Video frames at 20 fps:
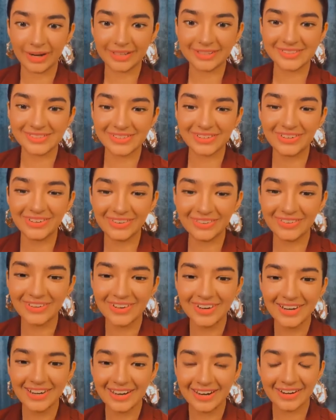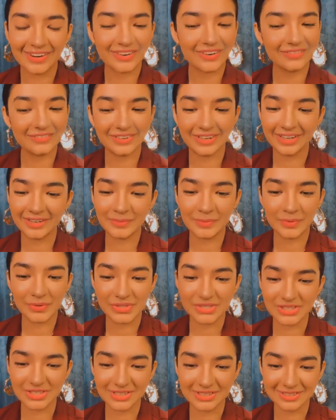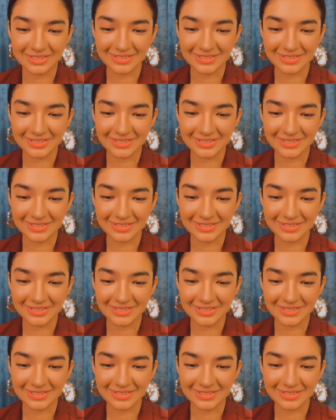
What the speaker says: So I got very emotional.